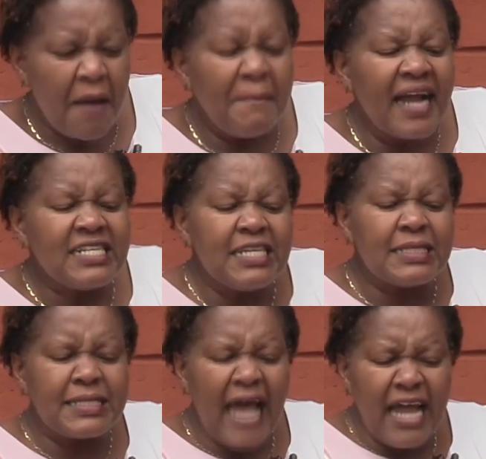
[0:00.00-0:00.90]
but
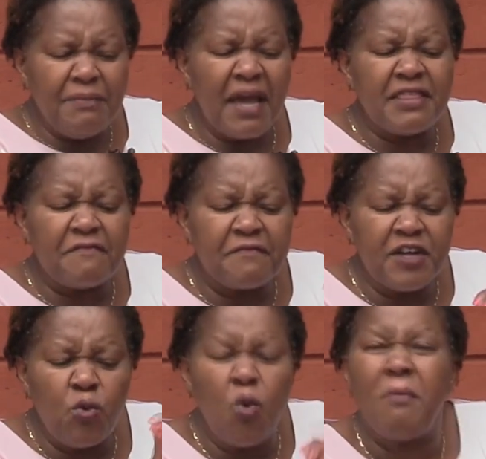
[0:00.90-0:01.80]
his son by the
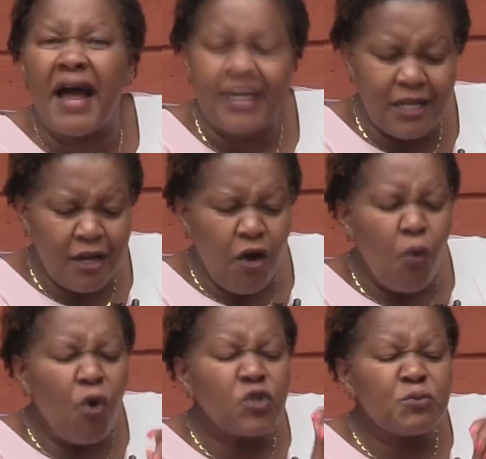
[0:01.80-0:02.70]
free woman
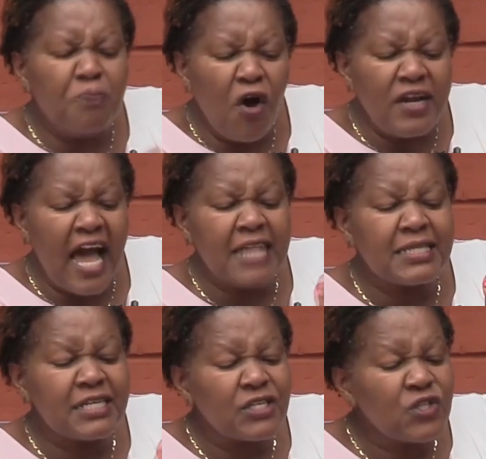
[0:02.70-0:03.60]
was born as
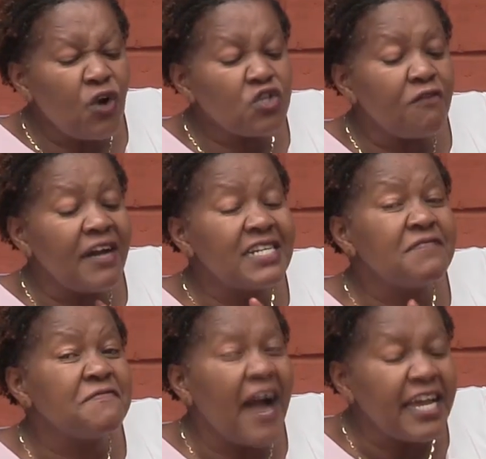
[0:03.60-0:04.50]
the result of a
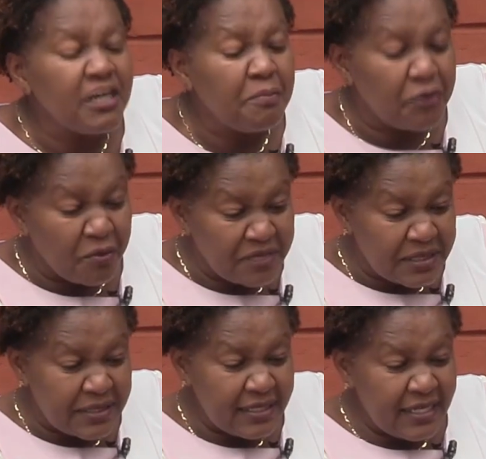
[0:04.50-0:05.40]
divine
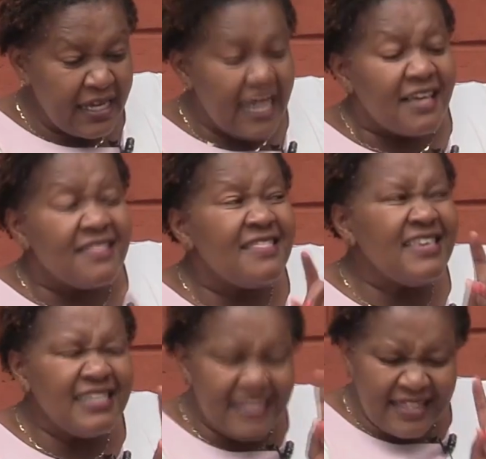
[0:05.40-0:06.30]
promise.
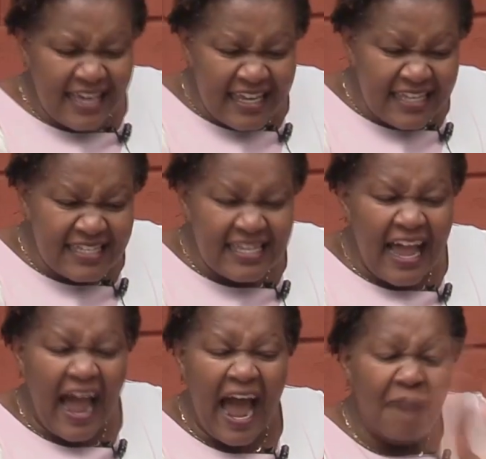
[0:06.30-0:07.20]
These things
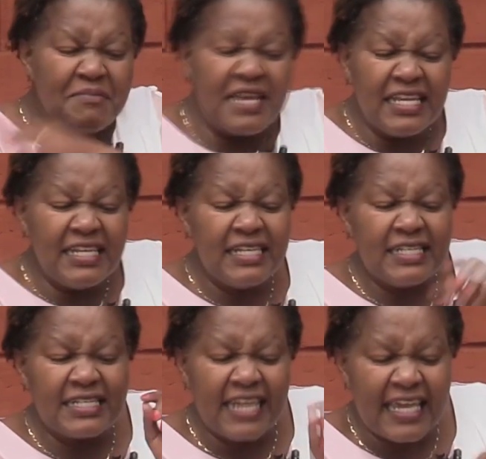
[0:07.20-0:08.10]
are being
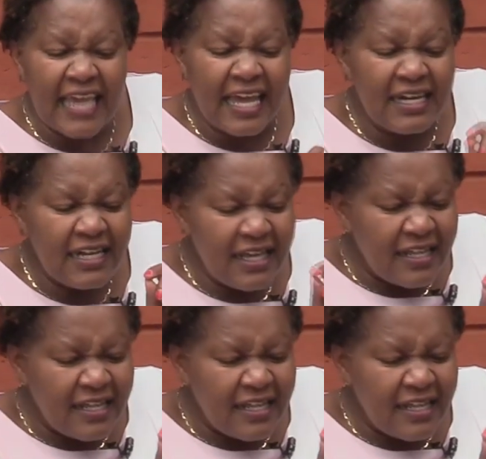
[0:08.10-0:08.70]
taken,